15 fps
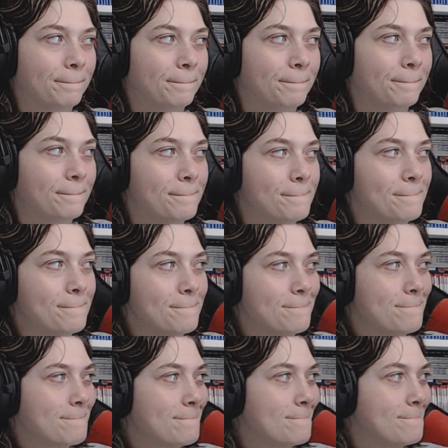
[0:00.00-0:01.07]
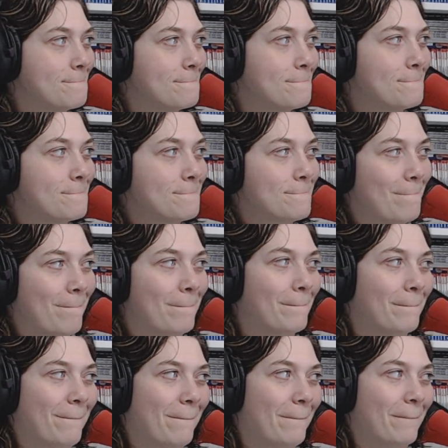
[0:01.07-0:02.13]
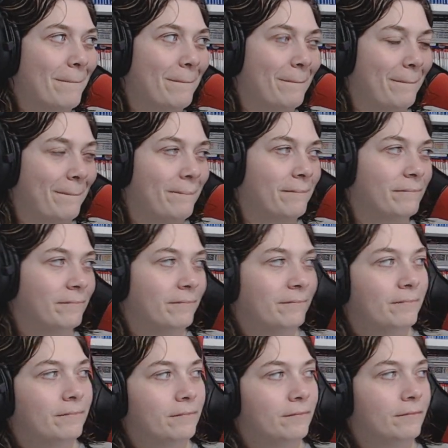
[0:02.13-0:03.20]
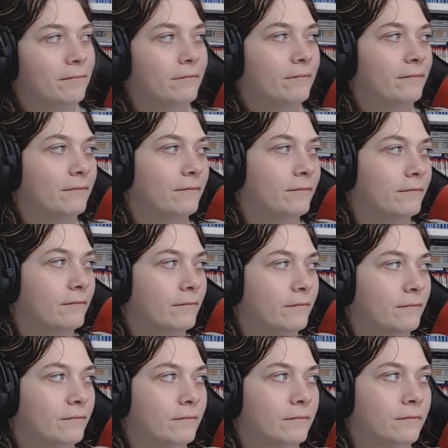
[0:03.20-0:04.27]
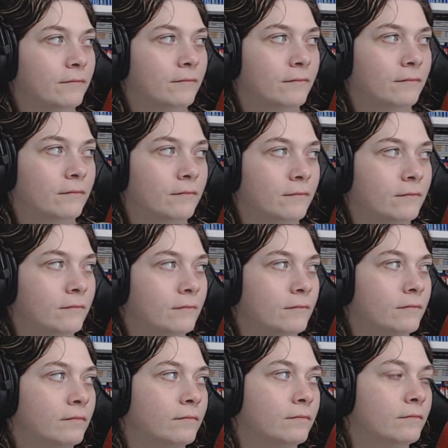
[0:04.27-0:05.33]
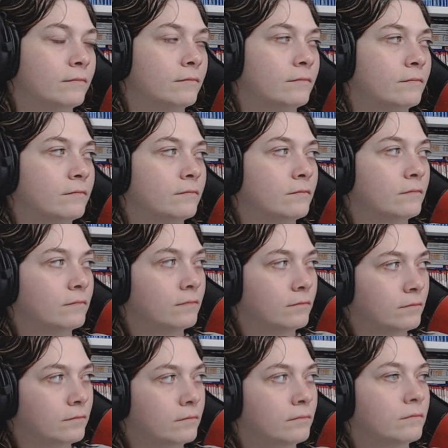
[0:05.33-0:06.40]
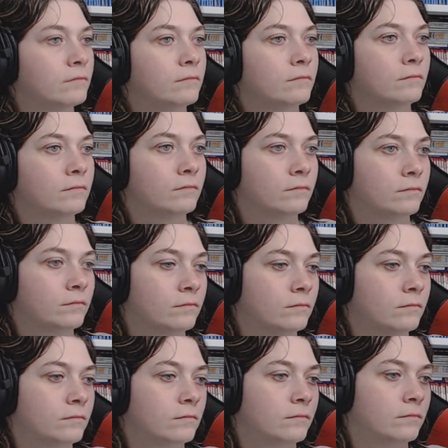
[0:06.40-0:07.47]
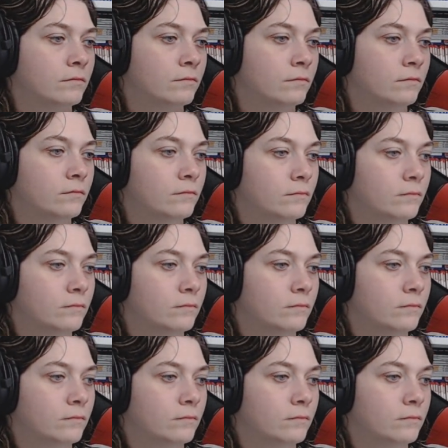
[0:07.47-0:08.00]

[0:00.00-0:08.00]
[no speech]